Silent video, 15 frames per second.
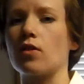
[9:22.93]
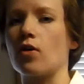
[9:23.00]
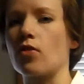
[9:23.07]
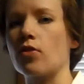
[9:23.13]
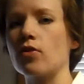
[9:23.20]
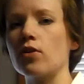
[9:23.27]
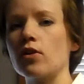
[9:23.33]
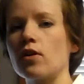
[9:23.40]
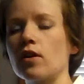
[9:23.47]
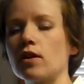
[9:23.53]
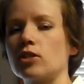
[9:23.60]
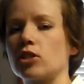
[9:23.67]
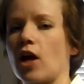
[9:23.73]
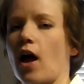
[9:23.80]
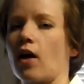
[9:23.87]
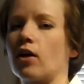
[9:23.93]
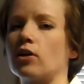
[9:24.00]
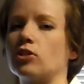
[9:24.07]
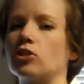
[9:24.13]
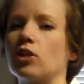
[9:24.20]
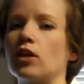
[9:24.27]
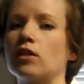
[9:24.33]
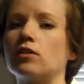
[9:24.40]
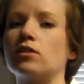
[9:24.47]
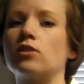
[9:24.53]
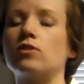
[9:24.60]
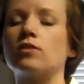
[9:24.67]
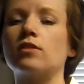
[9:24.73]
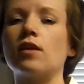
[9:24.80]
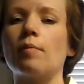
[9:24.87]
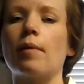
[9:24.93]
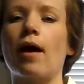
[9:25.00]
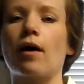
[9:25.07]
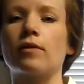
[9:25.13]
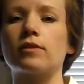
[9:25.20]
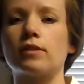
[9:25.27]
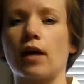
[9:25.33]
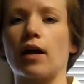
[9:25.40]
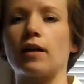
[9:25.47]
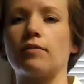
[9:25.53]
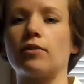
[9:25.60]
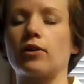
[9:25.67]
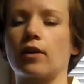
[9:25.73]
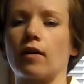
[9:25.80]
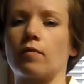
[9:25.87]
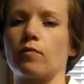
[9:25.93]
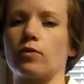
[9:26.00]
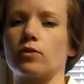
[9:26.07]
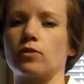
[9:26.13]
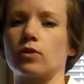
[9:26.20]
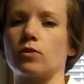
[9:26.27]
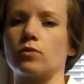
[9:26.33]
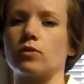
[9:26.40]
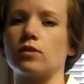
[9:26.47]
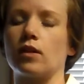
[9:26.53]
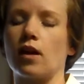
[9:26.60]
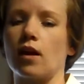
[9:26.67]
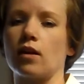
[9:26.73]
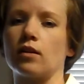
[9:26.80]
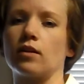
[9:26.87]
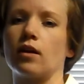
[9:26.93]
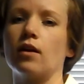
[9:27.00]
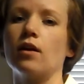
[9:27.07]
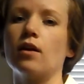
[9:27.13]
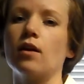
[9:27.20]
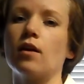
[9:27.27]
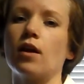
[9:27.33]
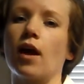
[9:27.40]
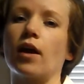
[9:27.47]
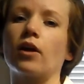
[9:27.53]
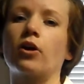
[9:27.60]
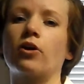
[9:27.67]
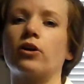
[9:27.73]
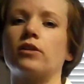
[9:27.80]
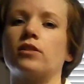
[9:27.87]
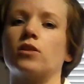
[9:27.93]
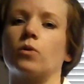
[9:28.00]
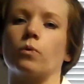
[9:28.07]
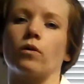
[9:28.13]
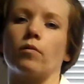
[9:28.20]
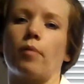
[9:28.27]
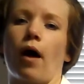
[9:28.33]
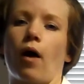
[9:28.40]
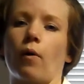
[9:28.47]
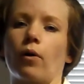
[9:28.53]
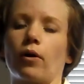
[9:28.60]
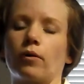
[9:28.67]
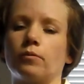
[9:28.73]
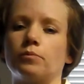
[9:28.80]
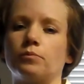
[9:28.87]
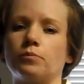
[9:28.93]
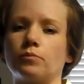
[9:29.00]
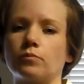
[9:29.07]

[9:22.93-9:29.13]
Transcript: The third challenge is to step outside of your comfort zones and increase your willpower.